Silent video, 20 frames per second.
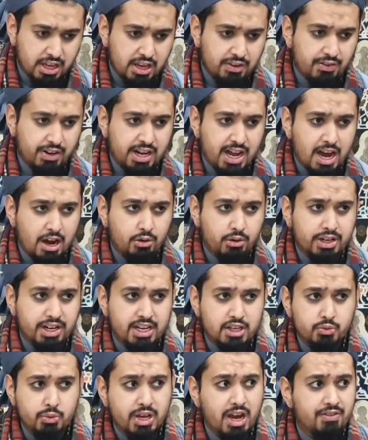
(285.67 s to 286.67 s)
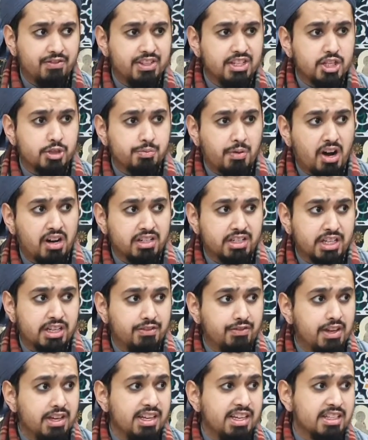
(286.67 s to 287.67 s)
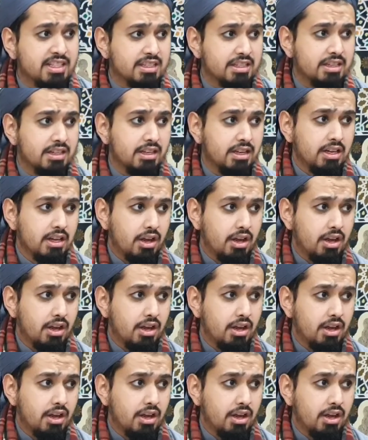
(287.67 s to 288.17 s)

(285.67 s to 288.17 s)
Even nowadays, we have these smart TVs.